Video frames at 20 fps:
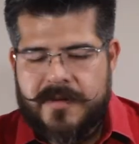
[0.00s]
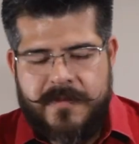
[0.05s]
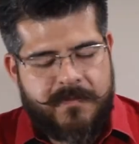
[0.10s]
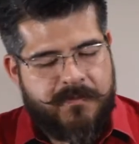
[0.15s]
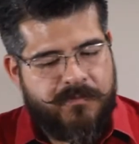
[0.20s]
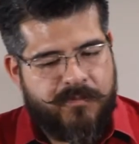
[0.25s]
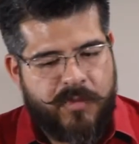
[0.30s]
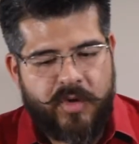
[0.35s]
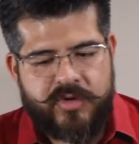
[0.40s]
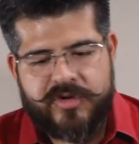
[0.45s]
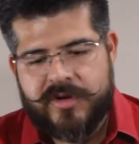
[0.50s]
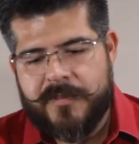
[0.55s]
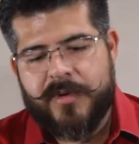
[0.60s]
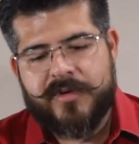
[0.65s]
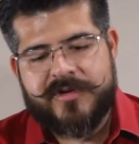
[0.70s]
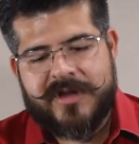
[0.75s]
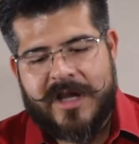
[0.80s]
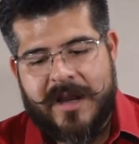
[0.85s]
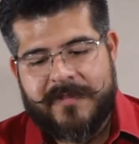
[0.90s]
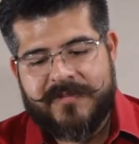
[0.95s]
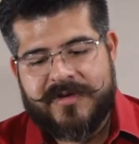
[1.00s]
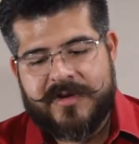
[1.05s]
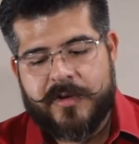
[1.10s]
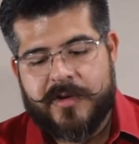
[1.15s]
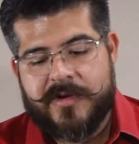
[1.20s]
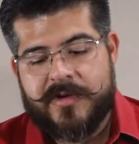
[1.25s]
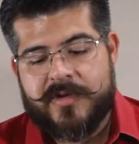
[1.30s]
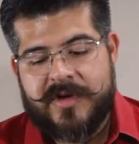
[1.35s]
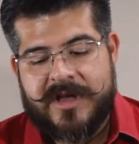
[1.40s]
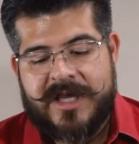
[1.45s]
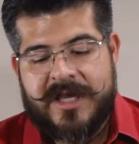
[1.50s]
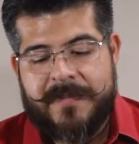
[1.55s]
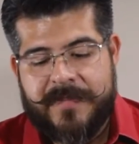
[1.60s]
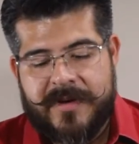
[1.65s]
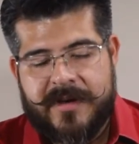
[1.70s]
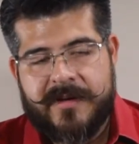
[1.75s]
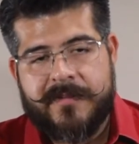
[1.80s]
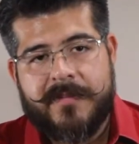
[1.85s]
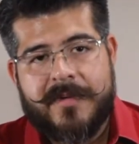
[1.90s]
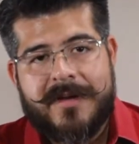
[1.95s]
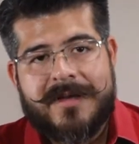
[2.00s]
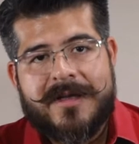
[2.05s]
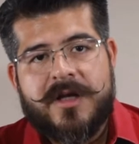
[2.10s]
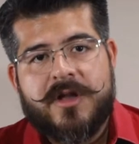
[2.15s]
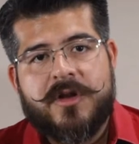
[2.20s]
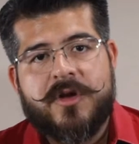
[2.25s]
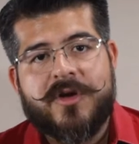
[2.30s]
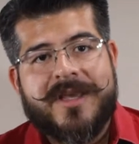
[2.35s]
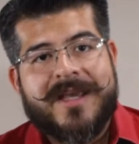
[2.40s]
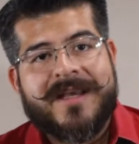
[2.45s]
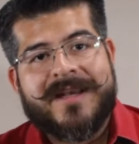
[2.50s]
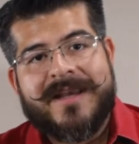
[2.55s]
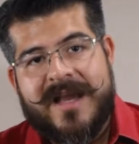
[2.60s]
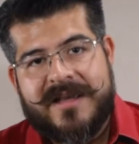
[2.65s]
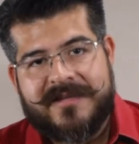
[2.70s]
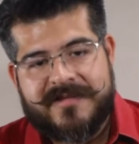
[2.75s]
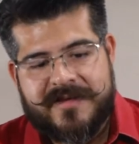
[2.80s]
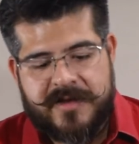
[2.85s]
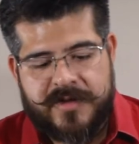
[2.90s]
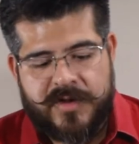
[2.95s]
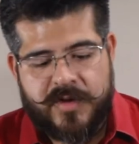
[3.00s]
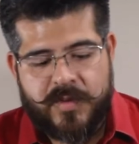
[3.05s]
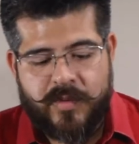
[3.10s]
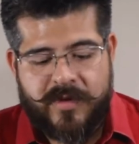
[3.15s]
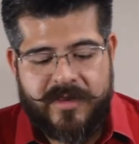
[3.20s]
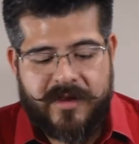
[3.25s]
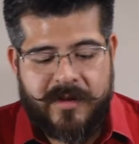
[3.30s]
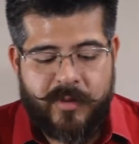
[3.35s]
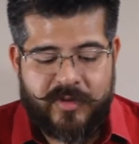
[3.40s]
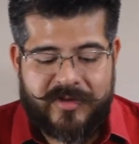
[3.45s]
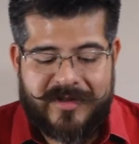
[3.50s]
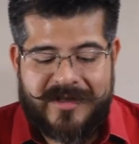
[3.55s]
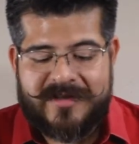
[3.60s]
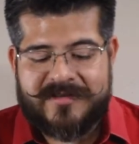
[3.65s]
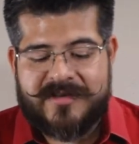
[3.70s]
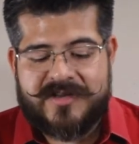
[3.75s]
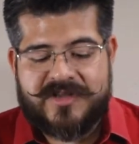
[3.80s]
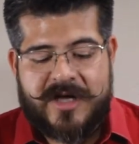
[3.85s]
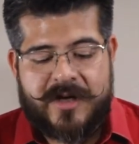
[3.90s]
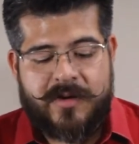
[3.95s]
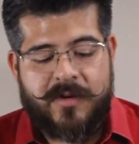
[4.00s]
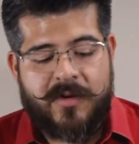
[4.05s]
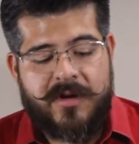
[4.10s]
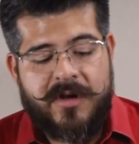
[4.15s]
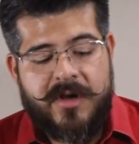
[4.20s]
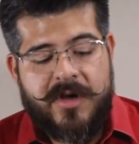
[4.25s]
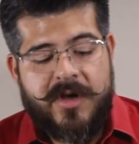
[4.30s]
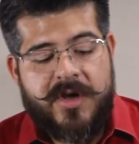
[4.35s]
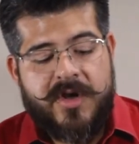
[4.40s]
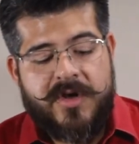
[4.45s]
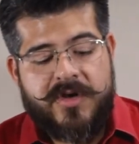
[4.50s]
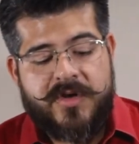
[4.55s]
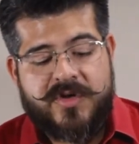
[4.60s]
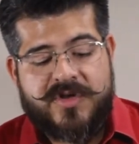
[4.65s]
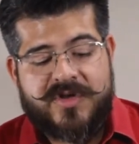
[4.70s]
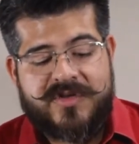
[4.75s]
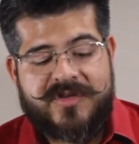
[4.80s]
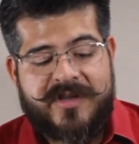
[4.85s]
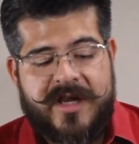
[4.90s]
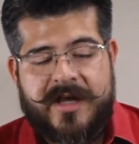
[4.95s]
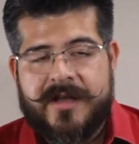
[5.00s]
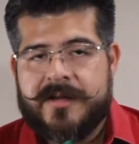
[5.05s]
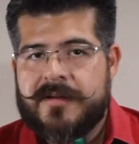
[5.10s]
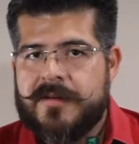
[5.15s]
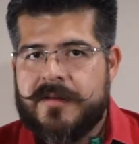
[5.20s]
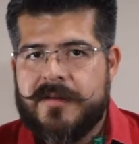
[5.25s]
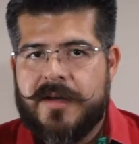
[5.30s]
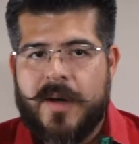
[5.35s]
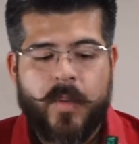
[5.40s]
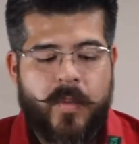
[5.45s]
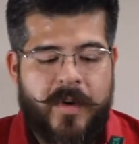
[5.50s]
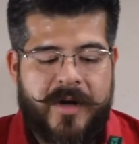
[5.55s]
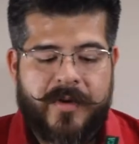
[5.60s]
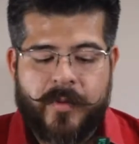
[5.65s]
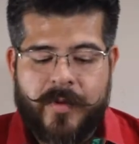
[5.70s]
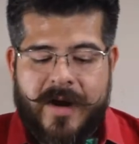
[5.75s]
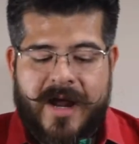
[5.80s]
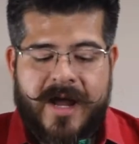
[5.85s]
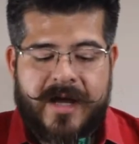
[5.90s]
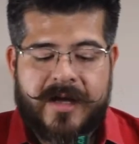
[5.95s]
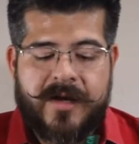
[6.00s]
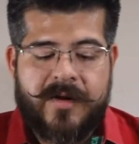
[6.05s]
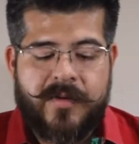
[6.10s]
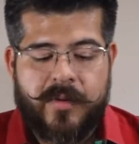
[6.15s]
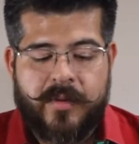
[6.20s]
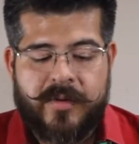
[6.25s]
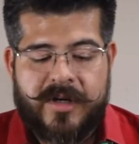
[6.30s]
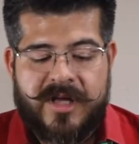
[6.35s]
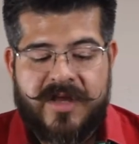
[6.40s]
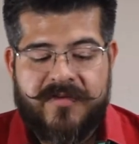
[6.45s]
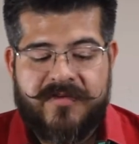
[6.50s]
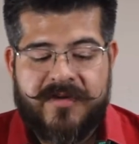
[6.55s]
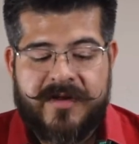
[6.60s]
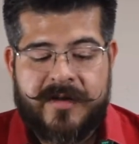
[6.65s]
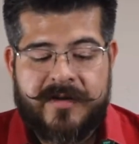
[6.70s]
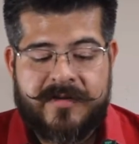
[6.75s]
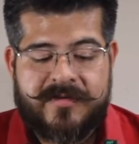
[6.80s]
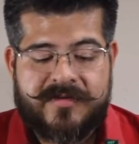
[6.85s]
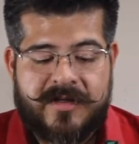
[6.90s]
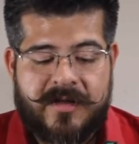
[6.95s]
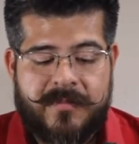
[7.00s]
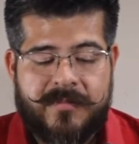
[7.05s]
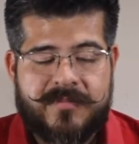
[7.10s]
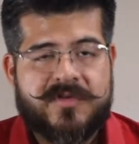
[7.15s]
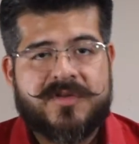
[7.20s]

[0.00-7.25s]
multiple times in order to keep them looking nice and new. With a botines de charol, you just get a wet rag or even some